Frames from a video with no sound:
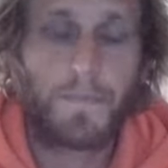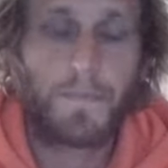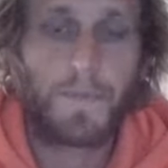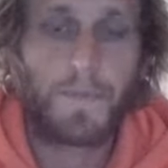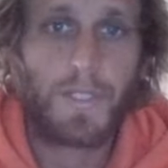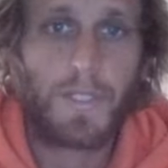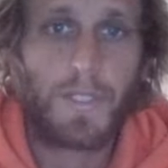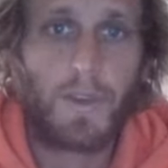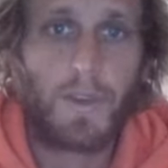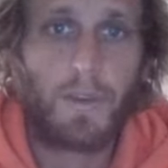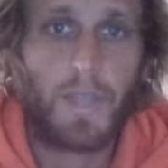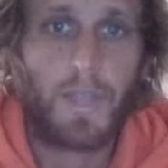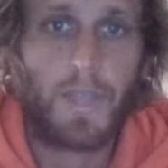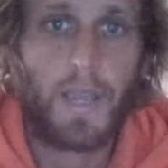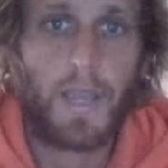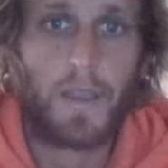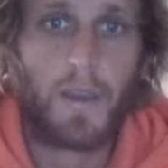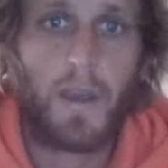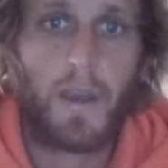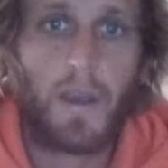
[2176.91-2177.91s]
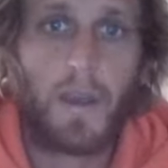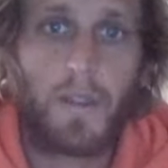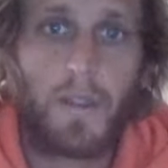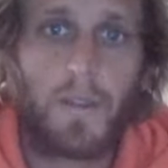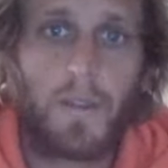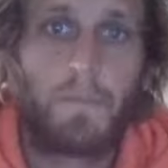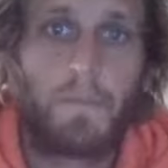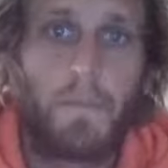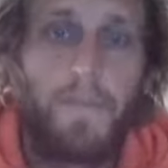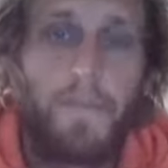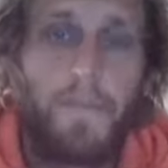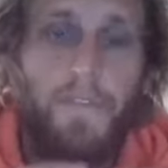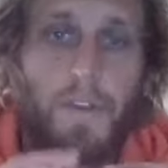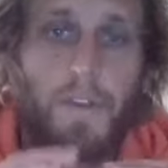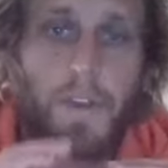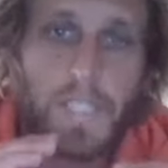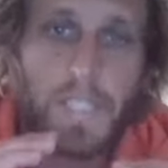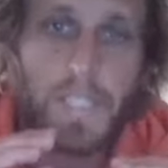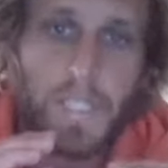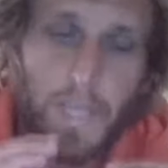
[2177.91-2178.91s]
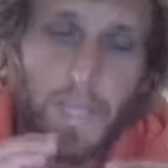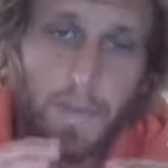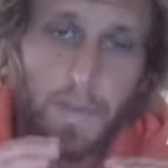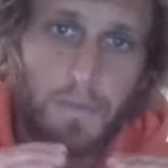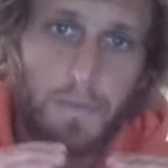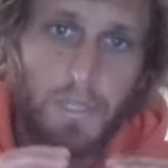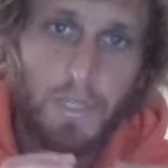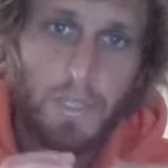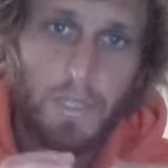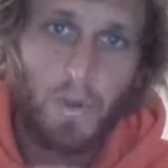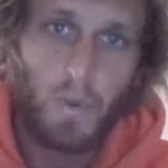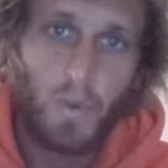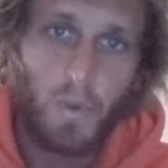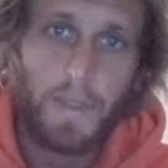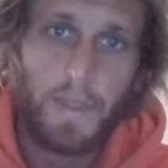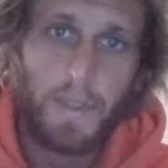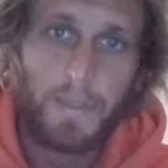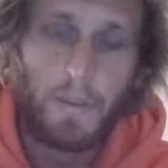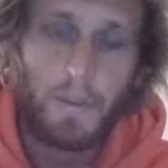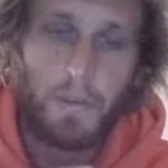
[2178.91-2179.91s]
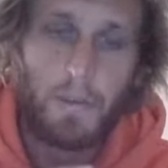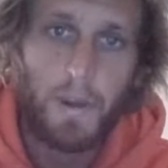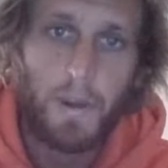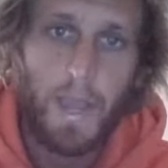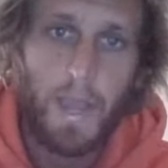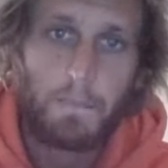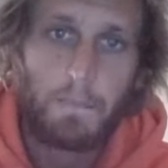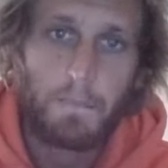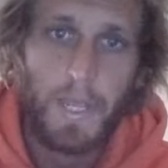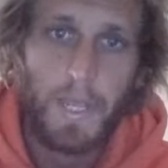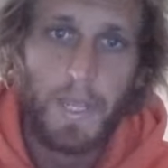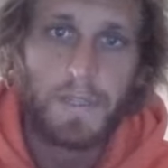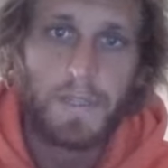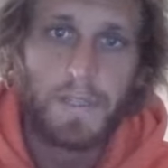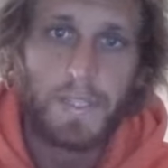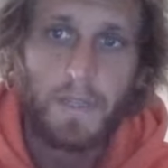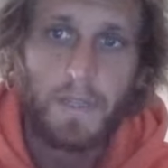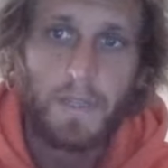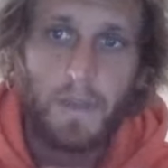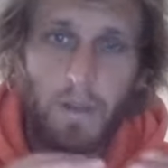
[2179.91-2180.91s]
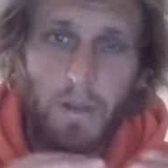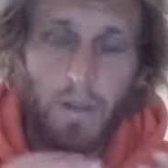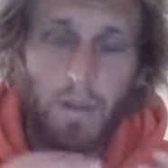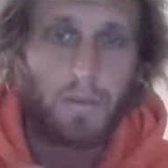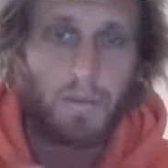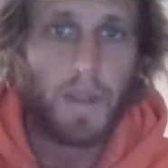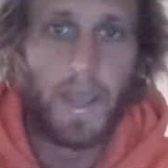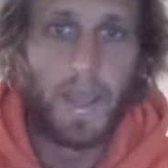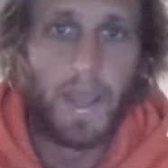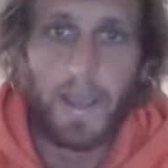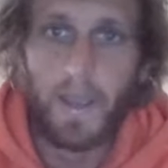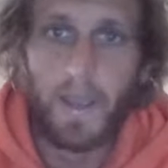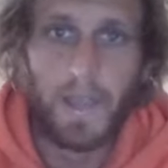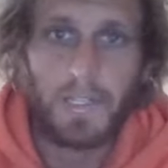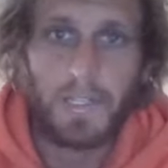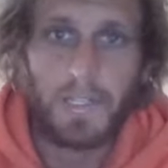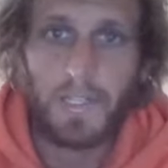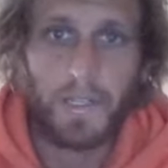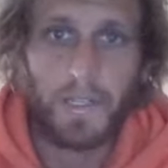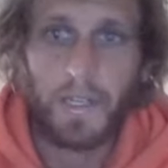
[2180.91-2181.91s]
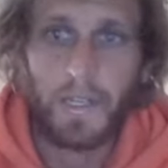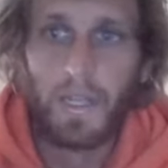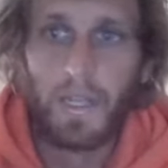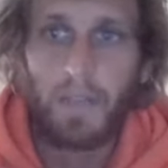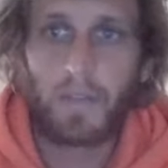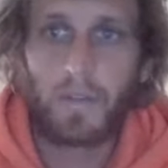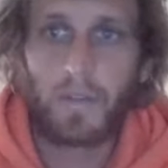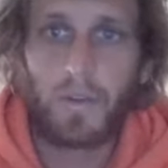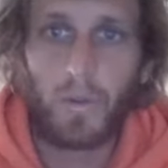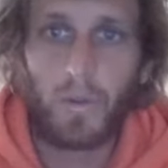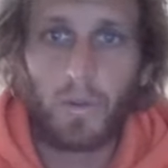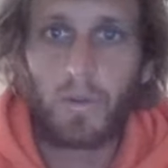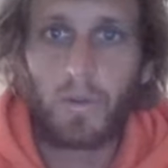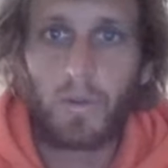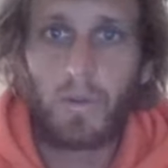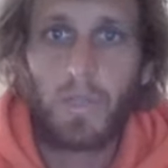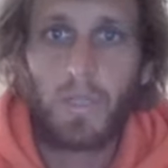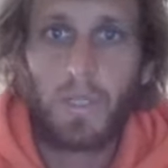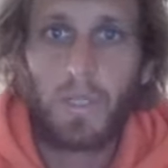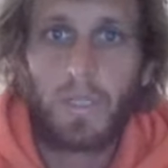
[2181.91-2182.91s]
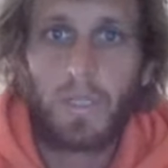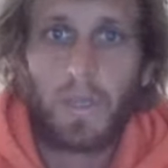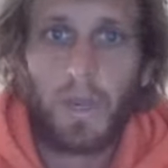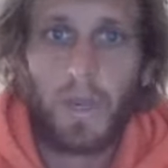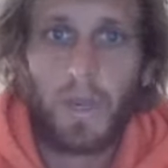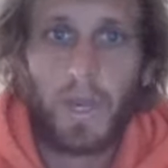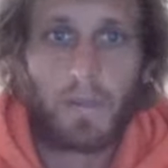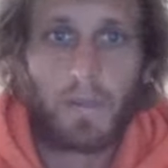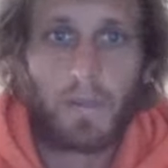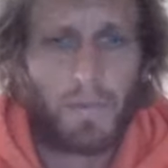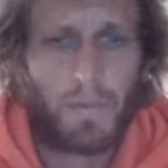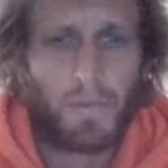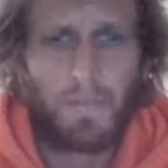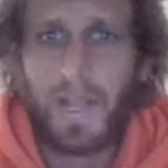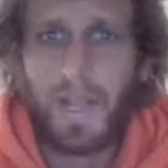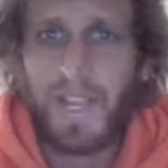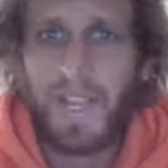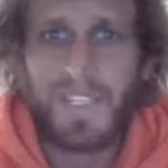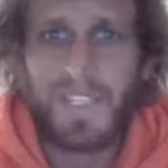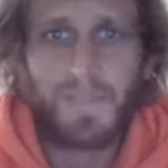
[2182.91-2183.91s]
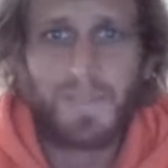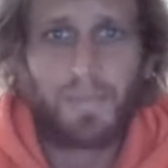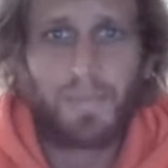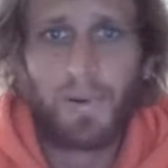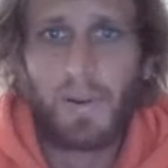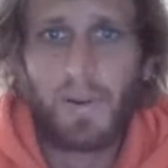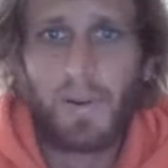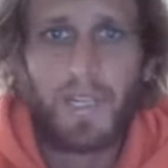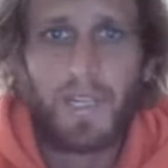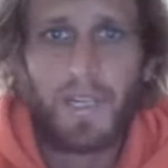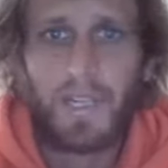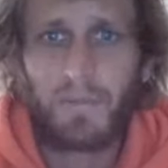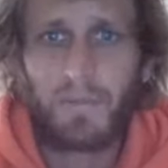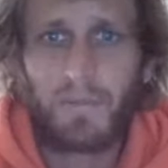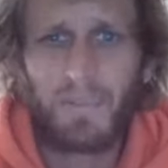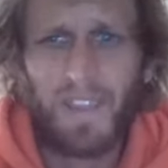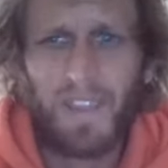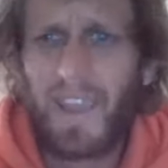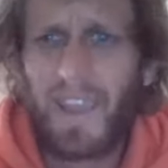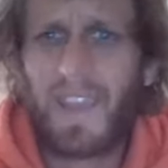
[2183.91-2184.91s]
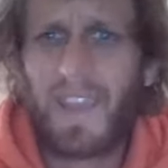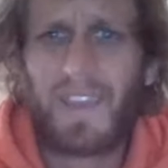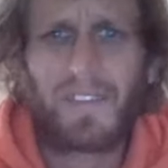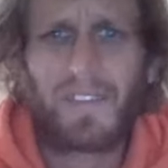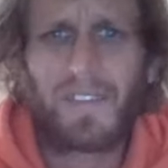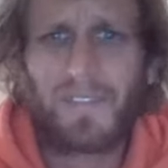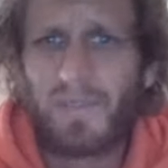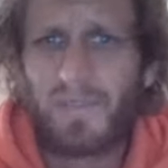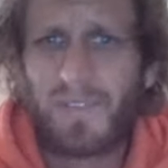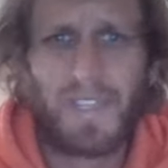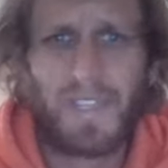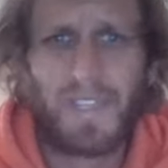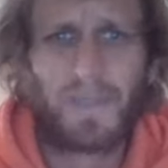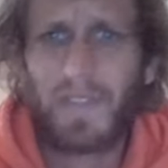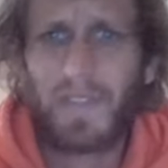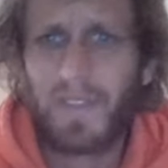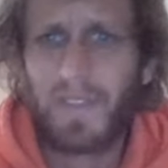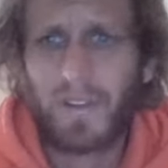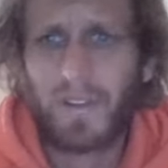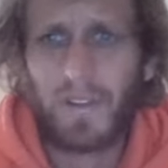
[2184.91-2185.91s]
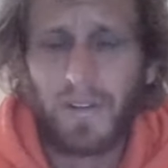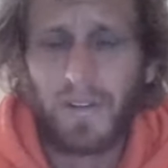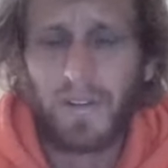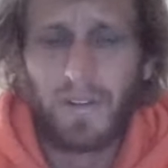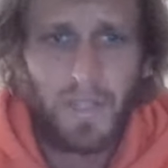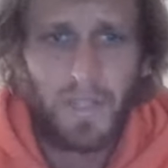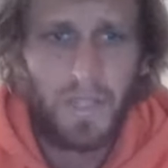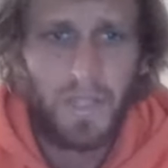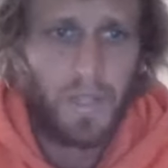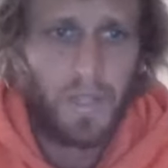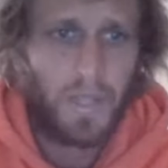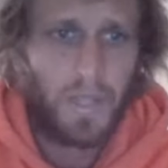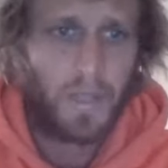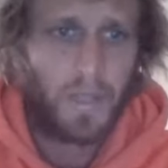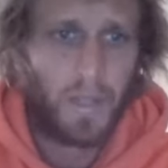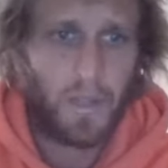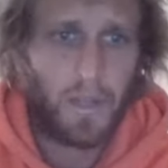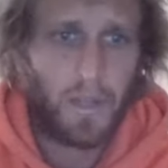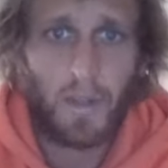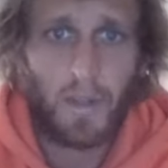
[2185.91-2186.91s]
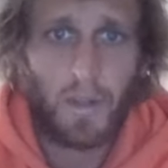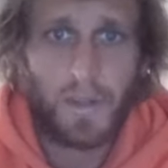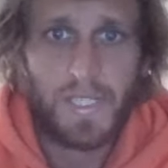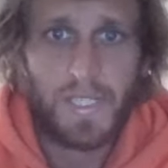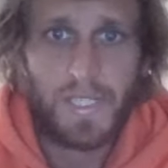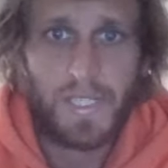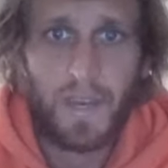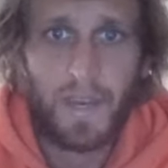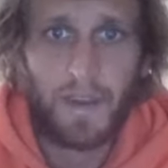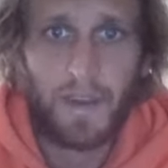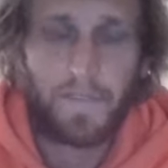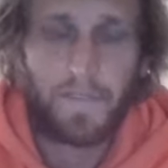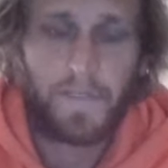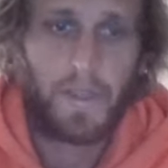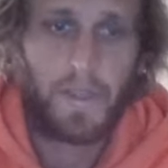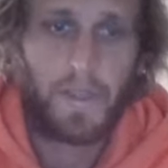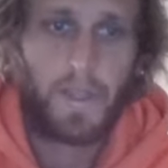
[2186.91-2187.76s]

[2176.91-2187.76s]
so yeah my first step was to quit the crap meats that I don't actually need at all I can replace protein with eggs or something you know a lot of stuff